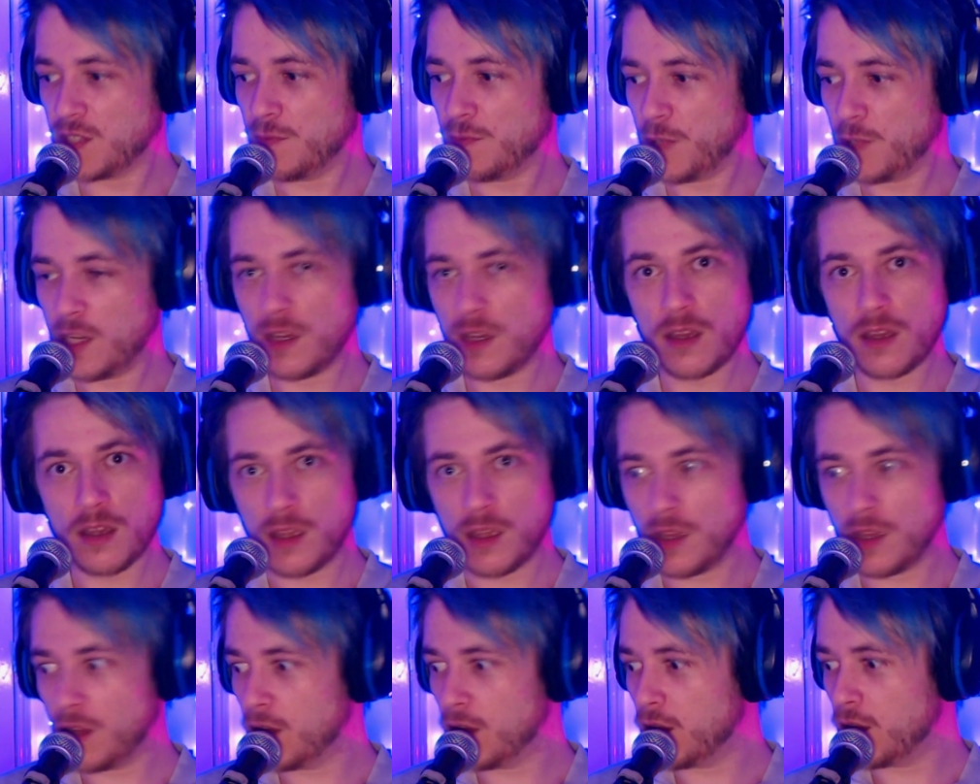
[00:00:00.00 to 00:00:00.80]
of it.
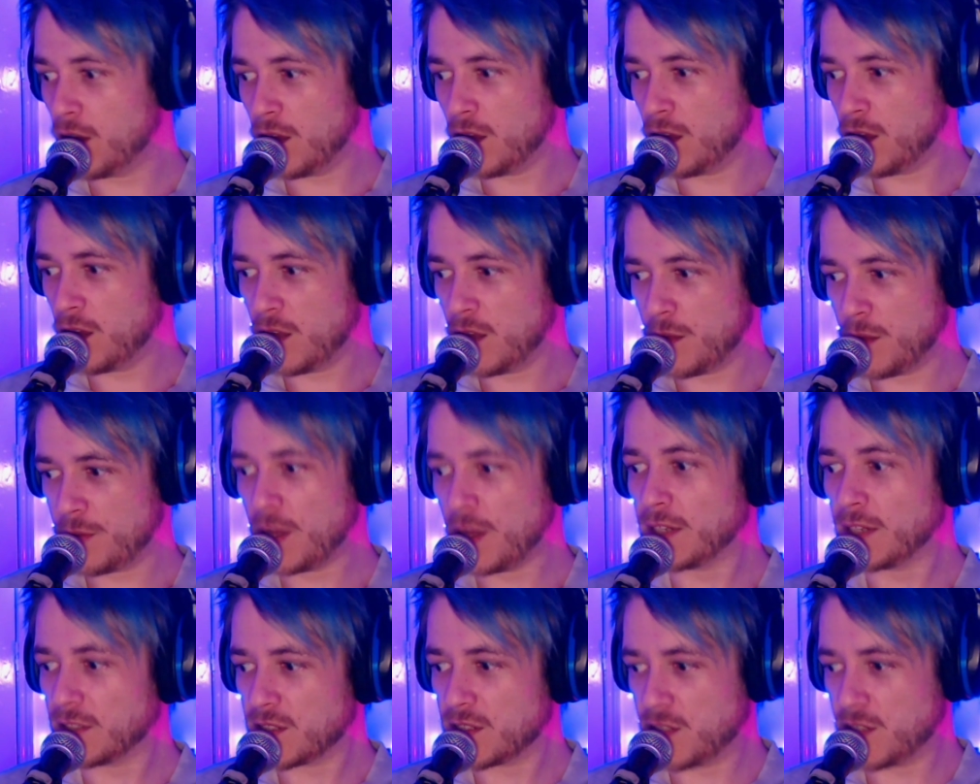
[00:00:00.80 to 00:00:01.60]

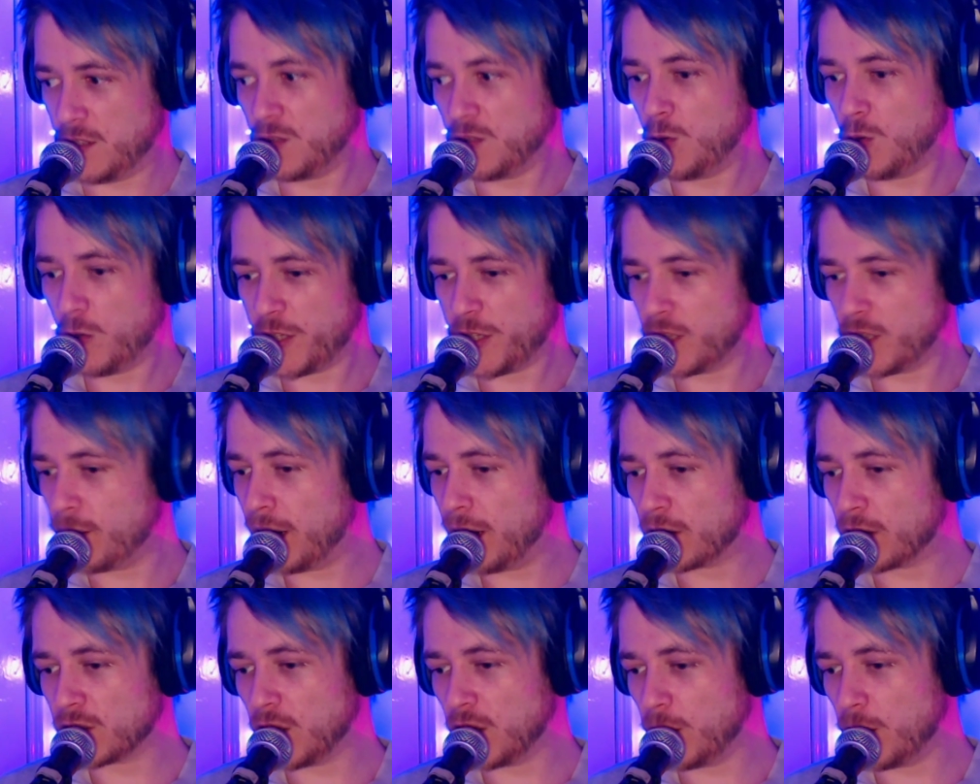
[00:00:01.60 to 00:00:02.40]
Thanks to talking
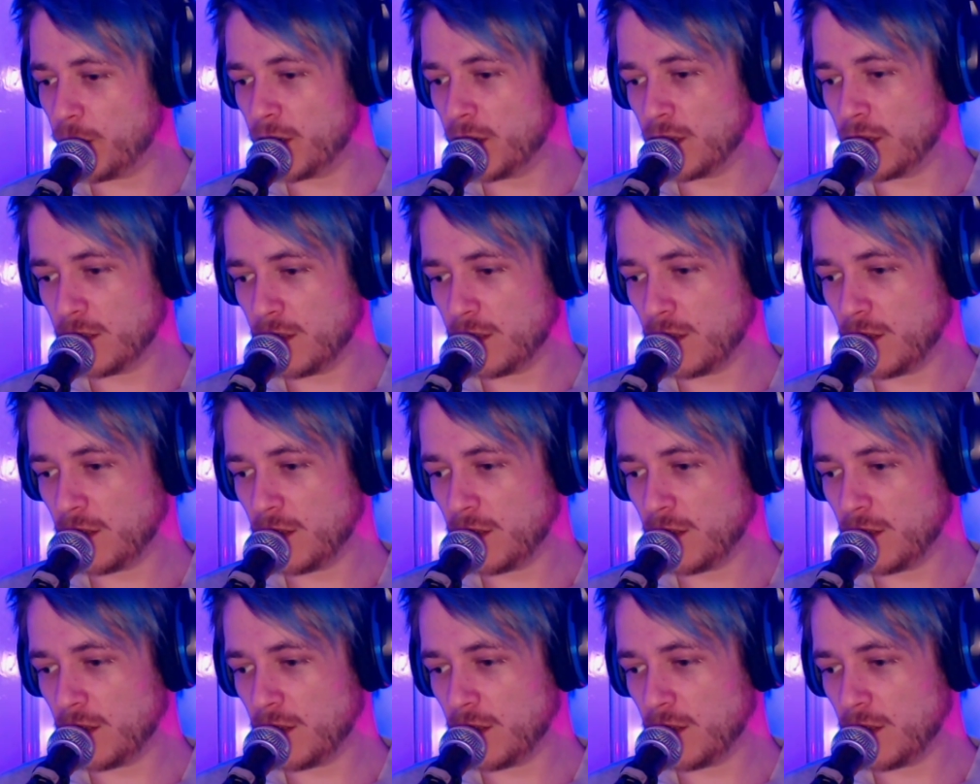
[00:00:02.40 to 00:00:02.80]
about Chloe.